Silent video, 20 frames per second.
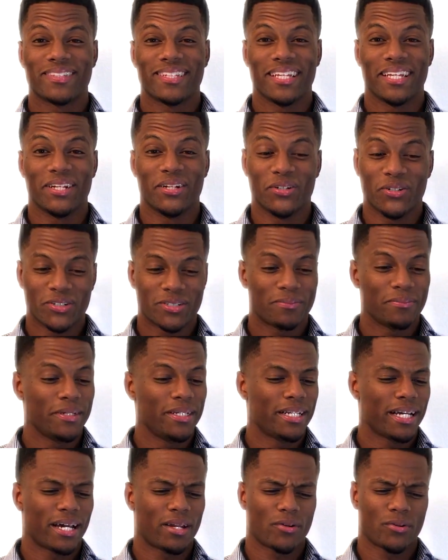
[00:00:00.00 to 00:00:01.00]
It hooked me
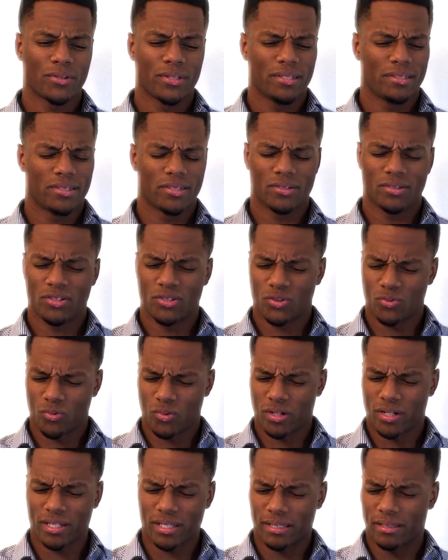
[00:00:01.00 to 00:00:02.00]
not only to just
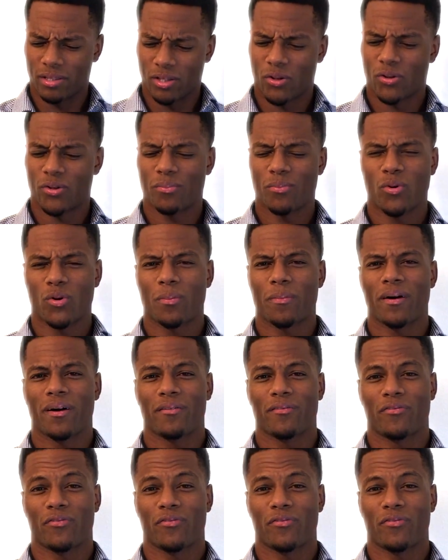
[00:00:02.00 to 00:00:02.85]
want to learn more about